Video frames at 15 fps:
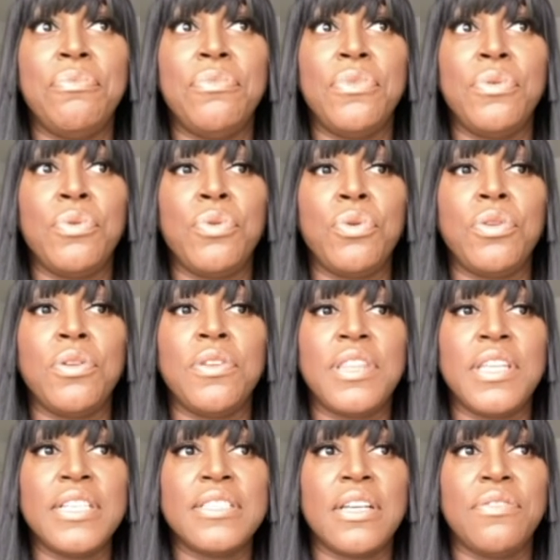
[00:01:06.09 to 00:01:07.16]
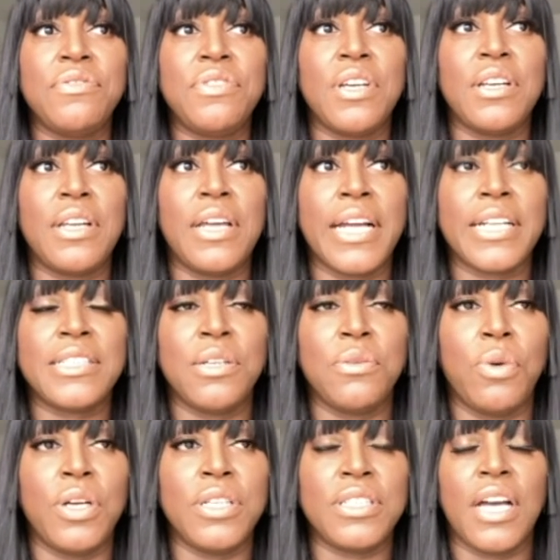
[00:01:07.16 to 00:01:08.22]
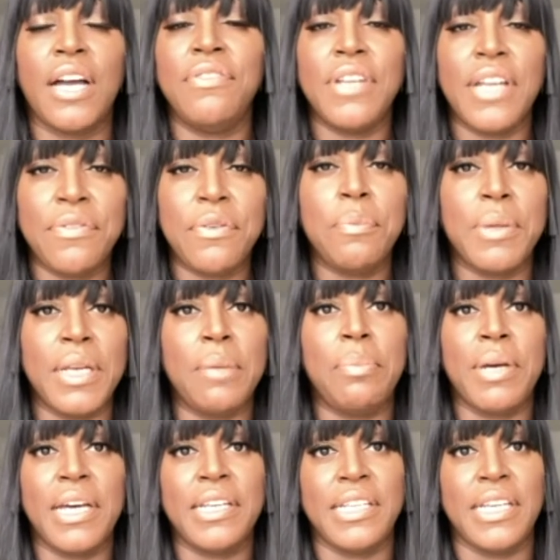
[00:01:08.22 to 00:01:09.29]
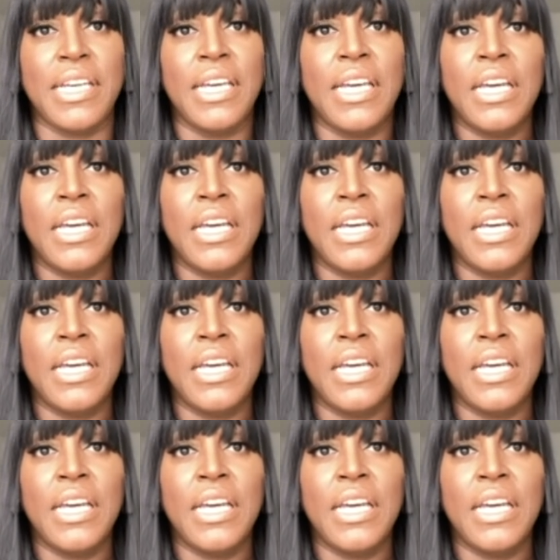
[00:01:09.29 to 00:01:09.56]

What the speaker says: with all the things I've done acting wise, I've never been a baddie.